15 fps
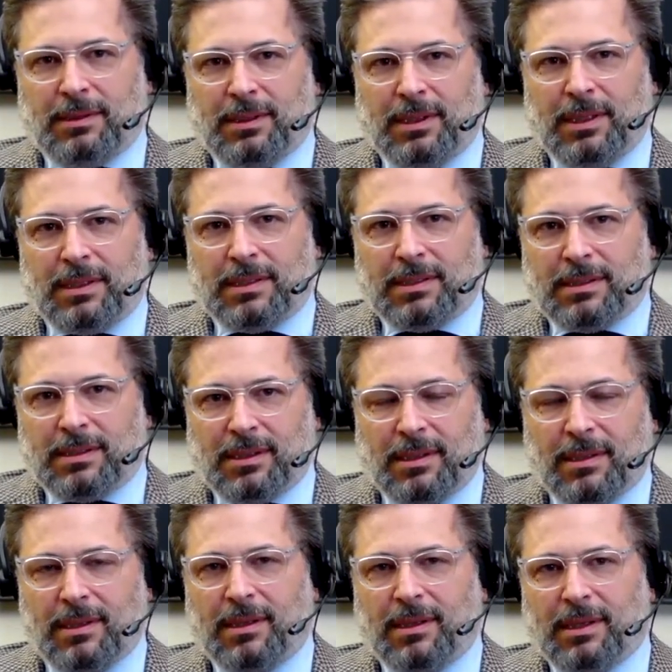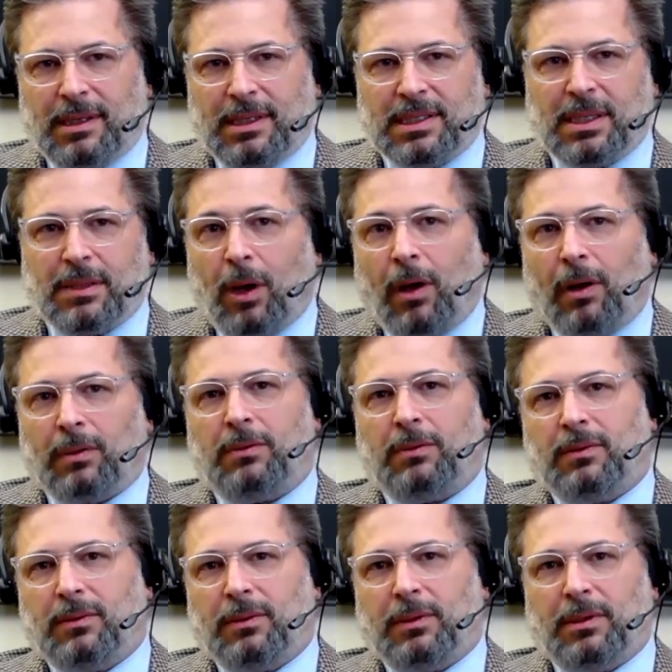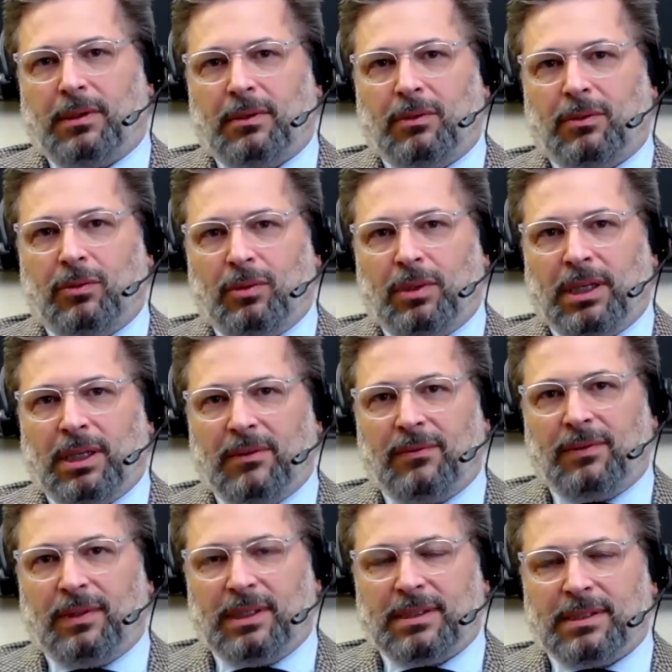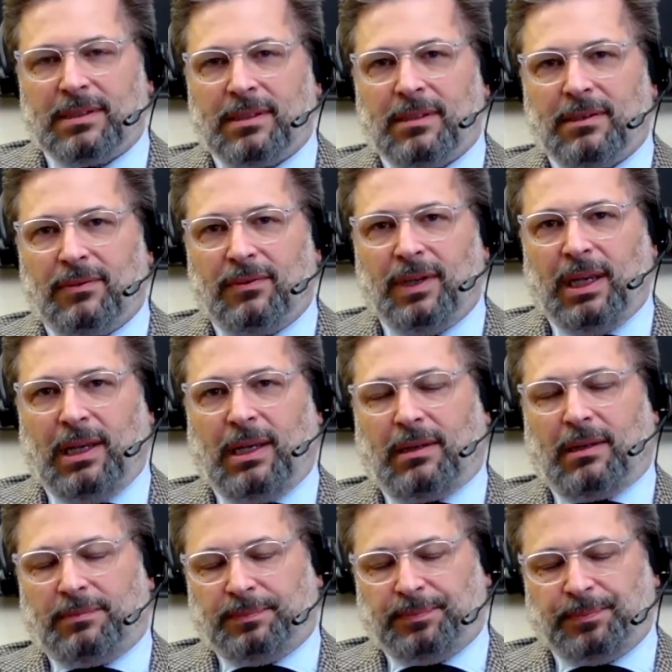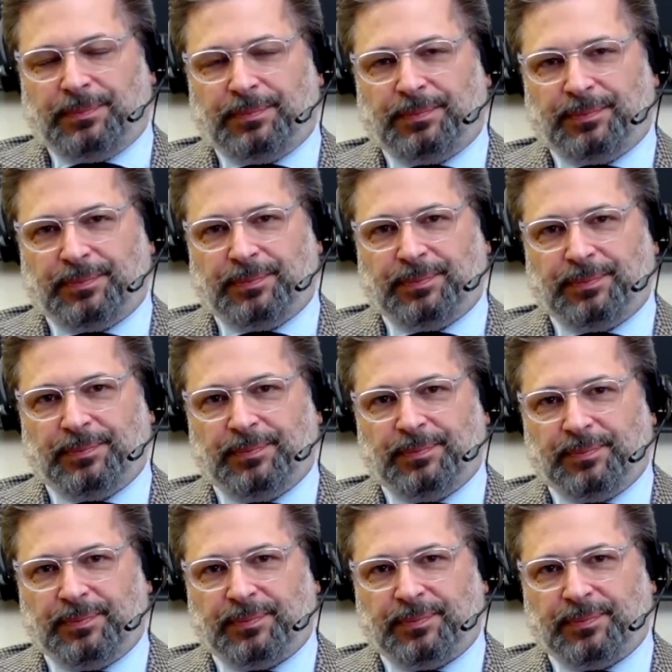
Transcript: is uh, is thought uh, to give this uh, feeling it's